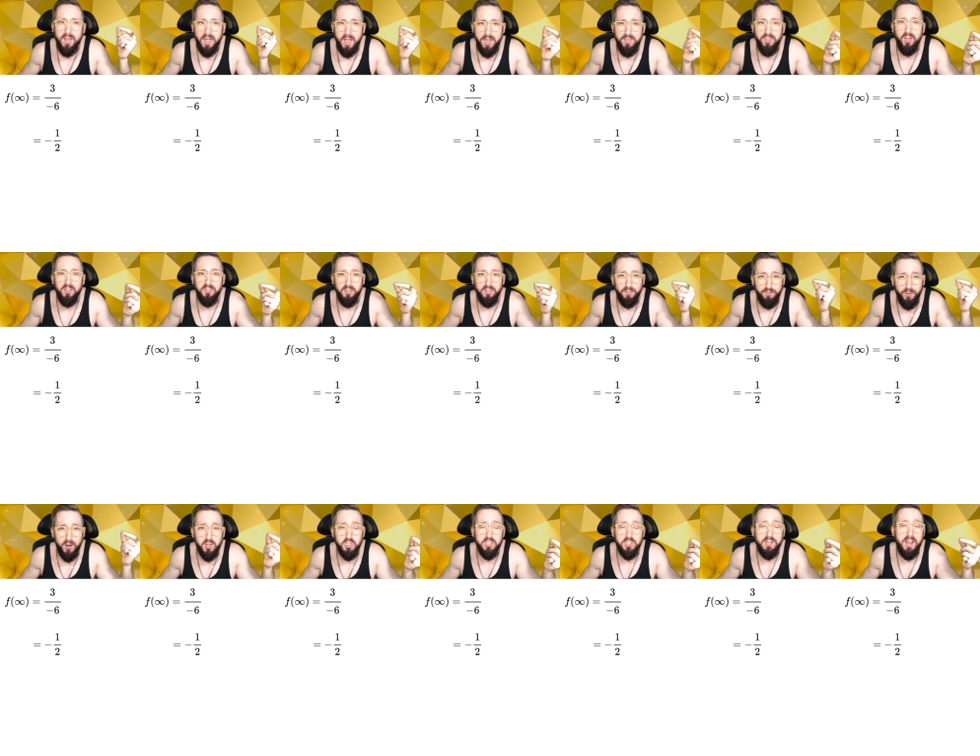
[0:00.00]
and thus the
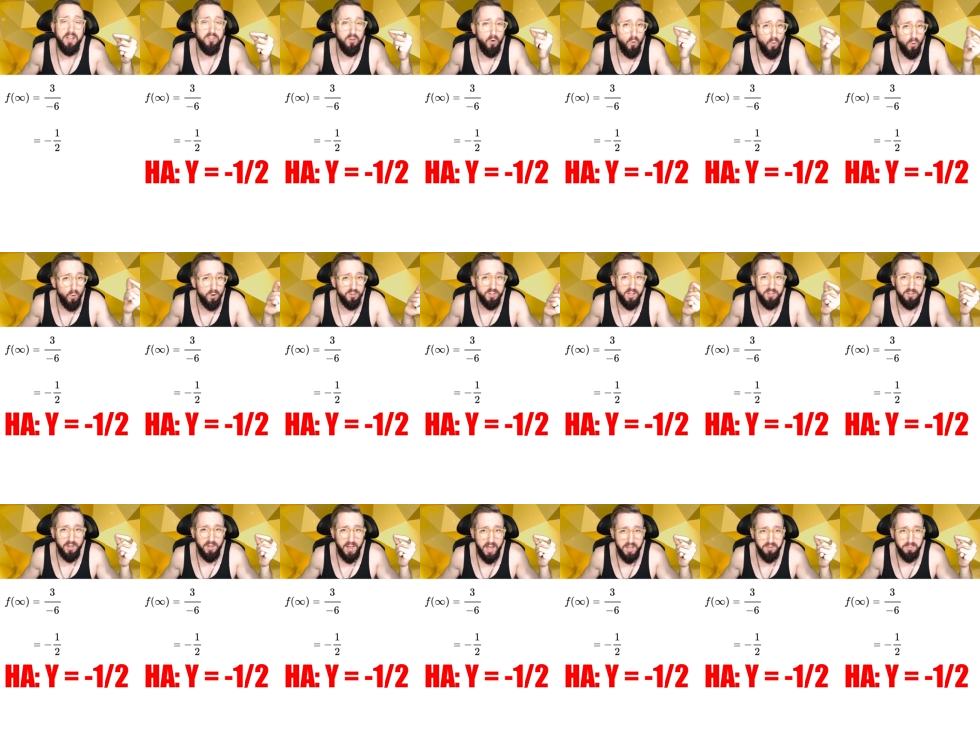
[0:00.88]
function has a
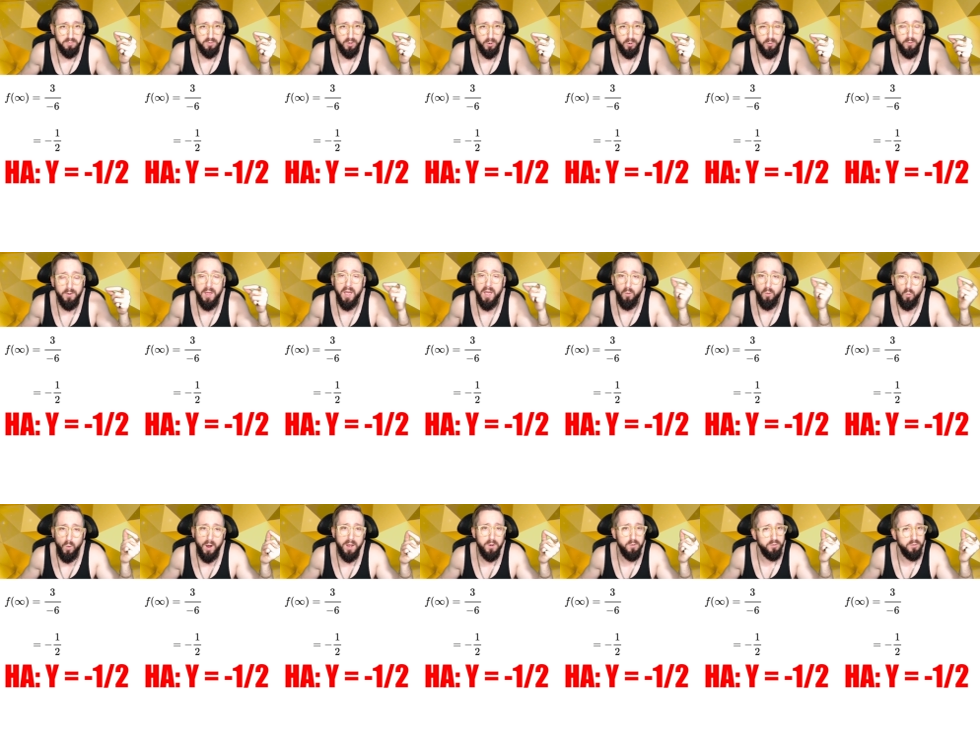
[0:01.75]
horizontal asymptote at
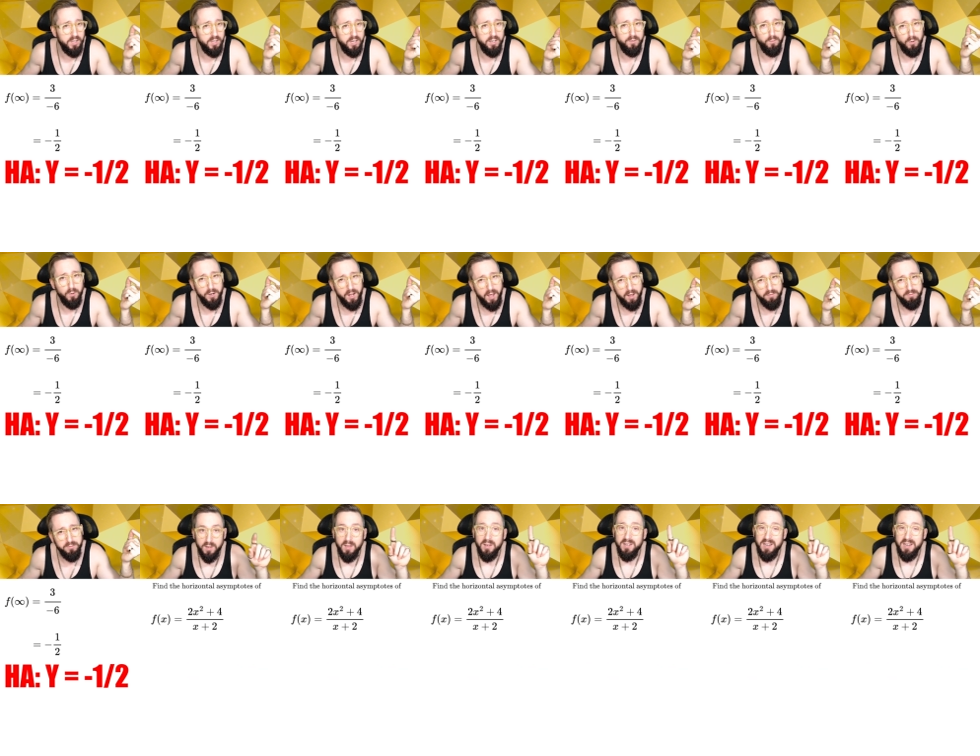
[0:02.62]
y equals negative 1
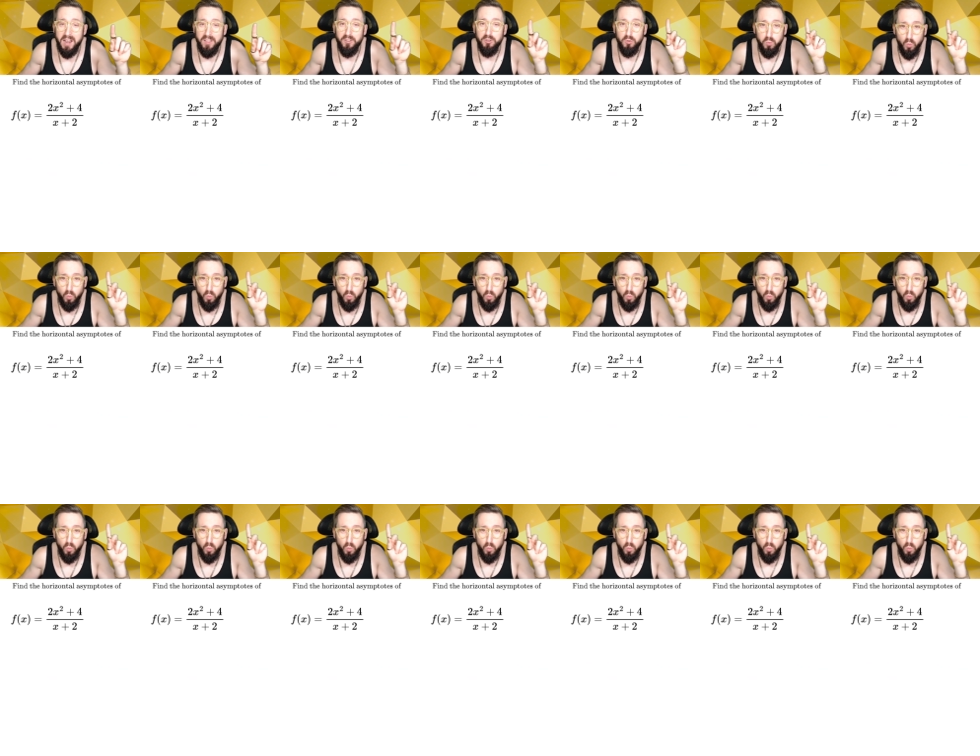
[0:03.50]
half. Now there's